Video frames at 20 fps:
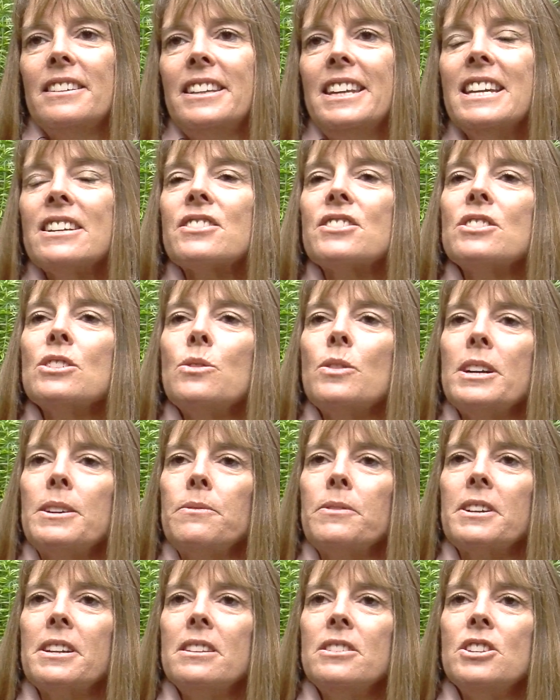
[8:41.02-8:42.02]
Yeah, so I
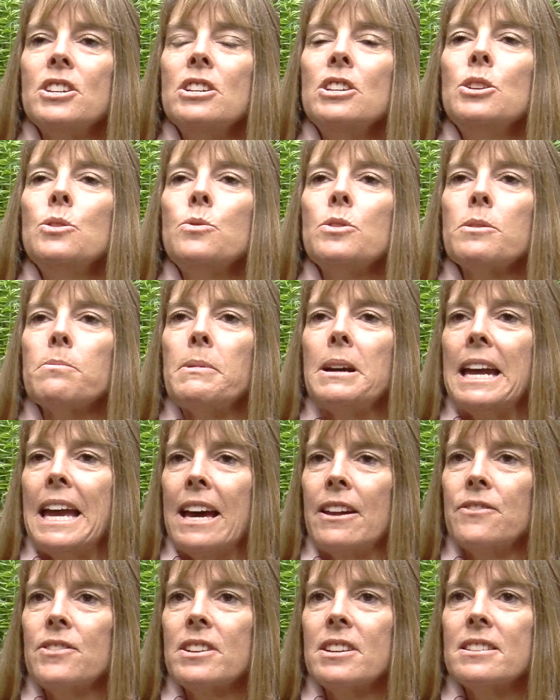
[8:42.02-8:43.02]
continue with my
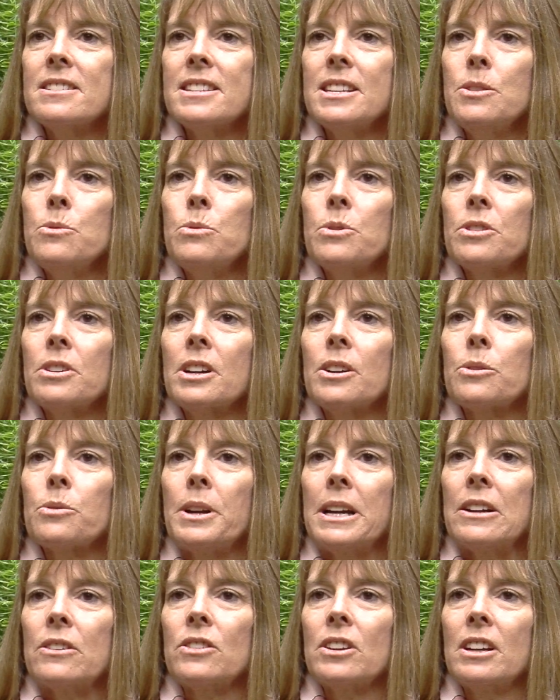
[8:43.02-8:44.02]
advocacy work
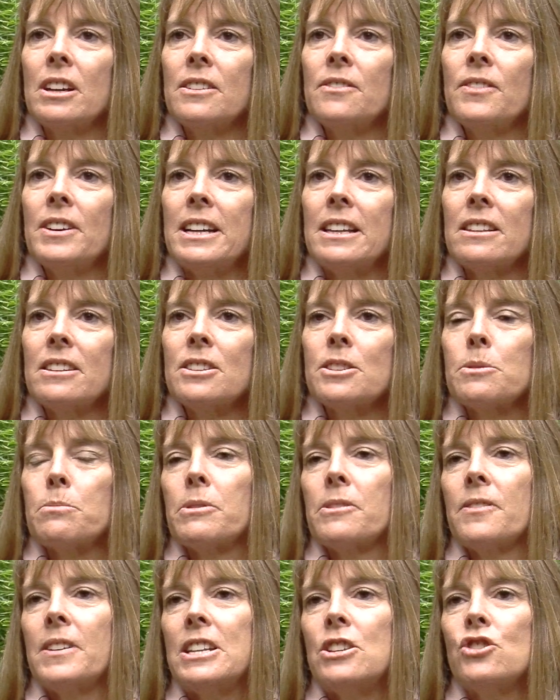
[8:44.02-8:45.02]
around gun violence
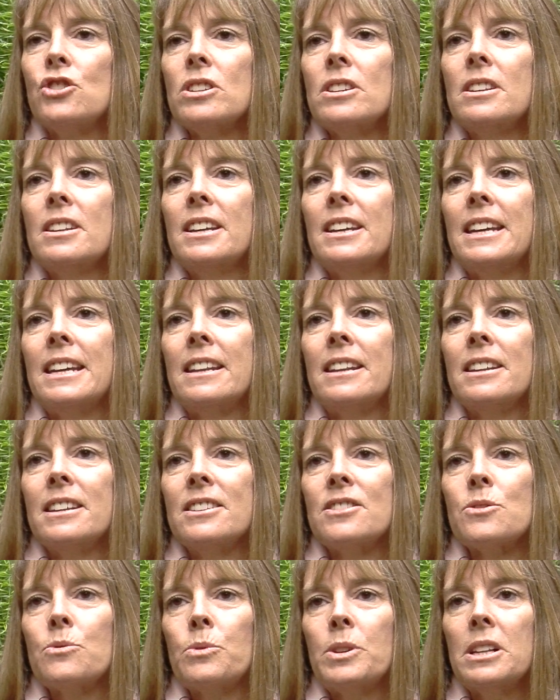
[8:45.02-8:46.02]
prevention, and
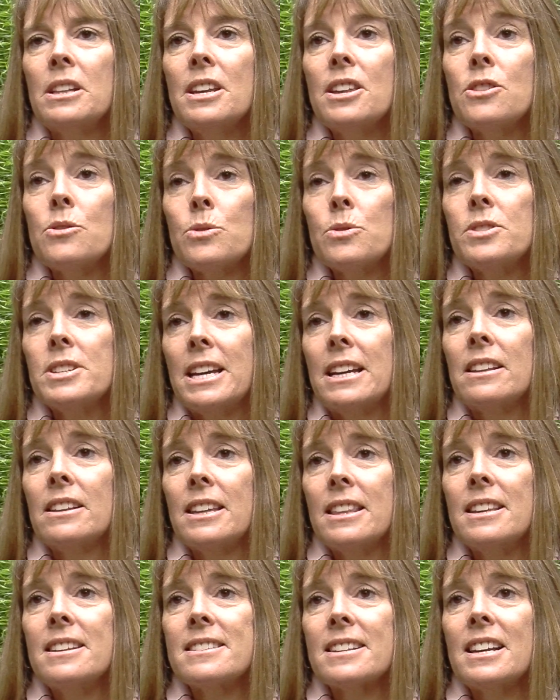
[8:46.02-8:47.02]
it's really through
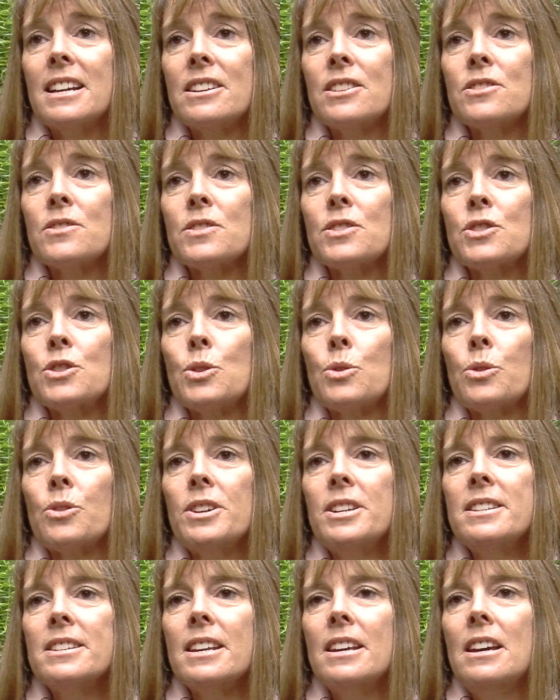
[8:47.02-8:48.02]
telling these kinds of
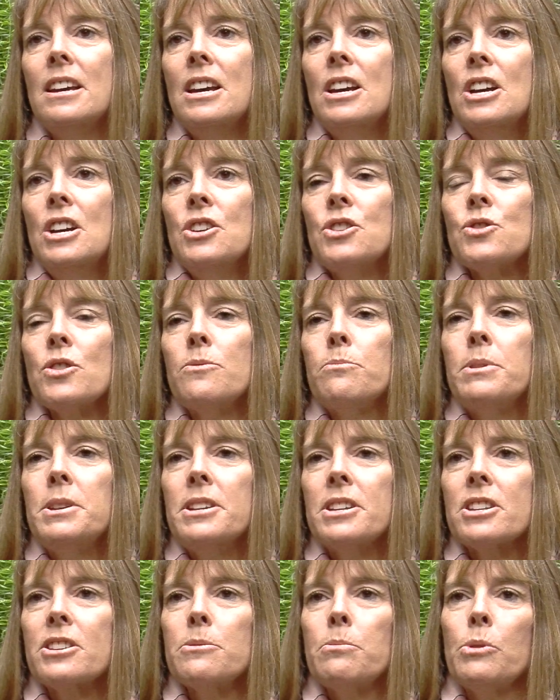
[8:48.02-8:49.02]
stories. So I've been
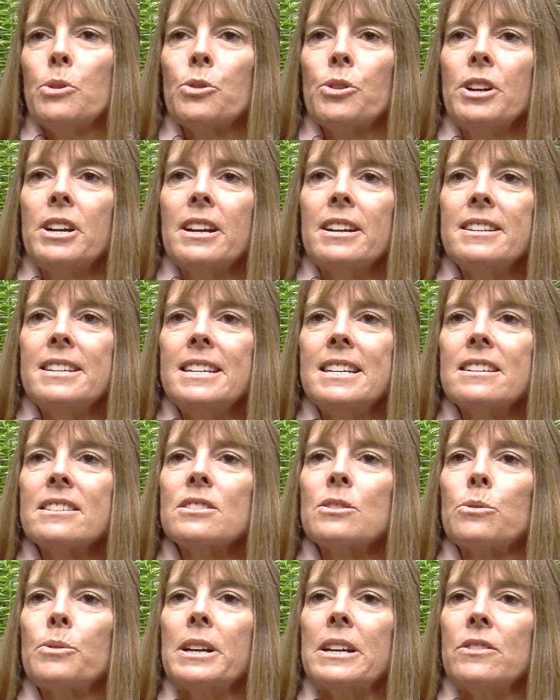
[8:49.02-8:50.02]
exploring
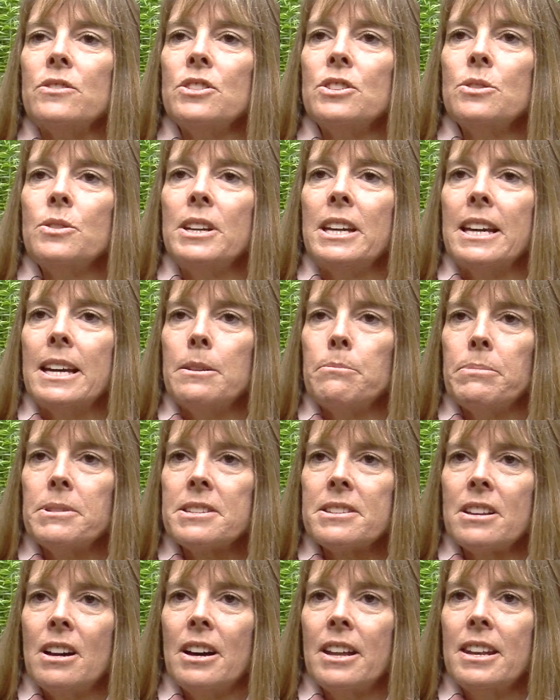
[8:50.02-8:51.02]
ideas around doing
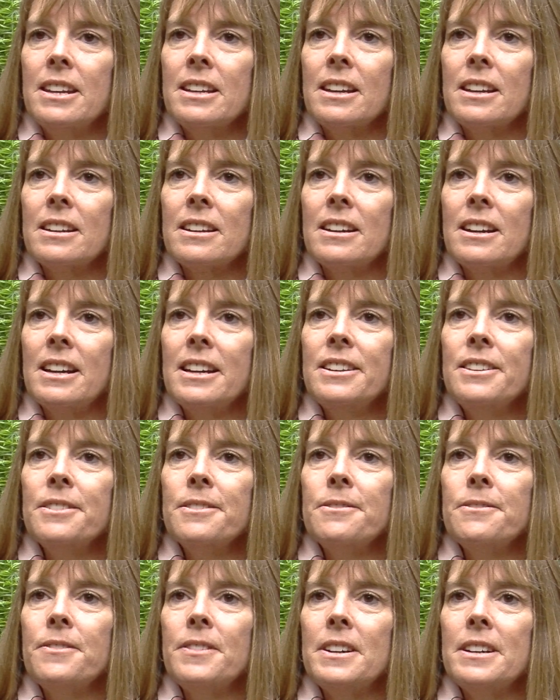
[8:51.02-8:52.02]
episodic kind
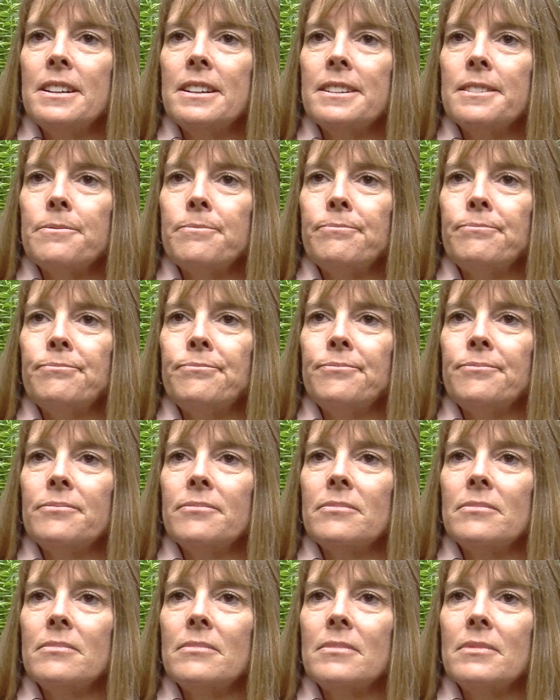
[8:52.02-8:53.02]

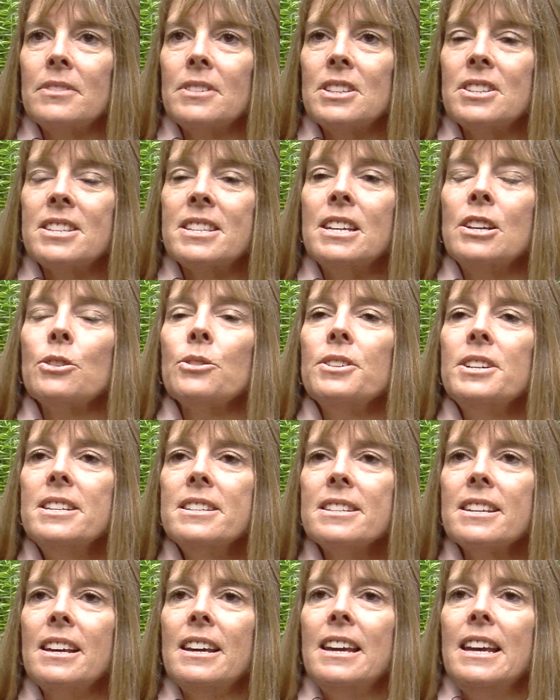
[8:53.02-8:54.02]
of
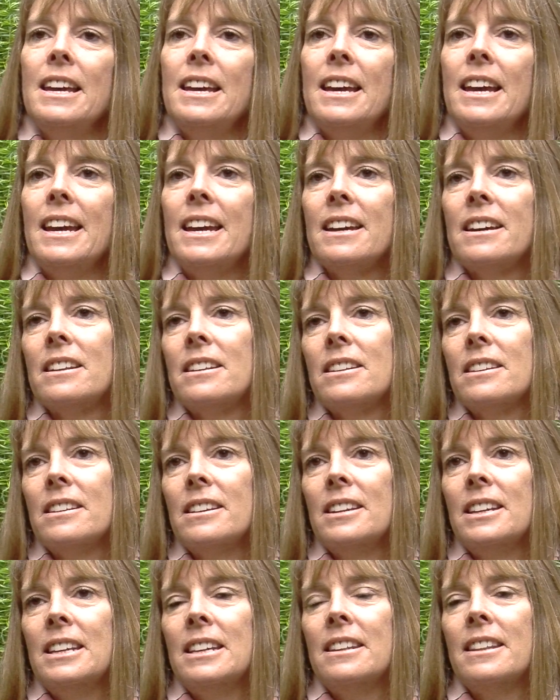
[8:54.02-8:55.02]
series, and
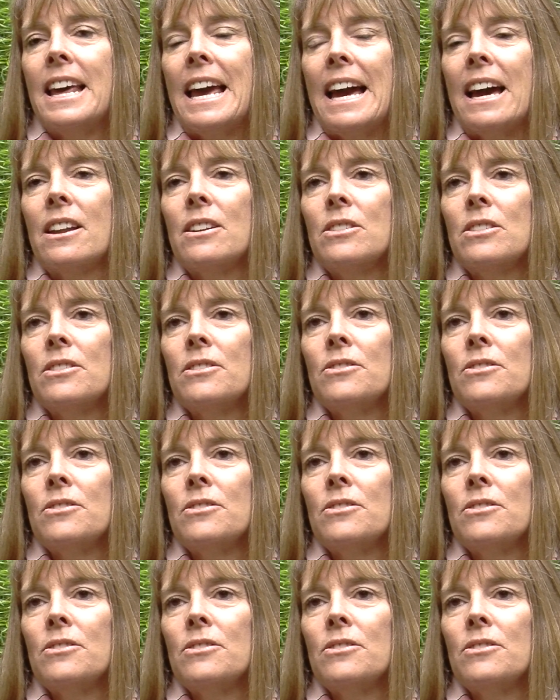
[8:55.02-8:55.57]
in that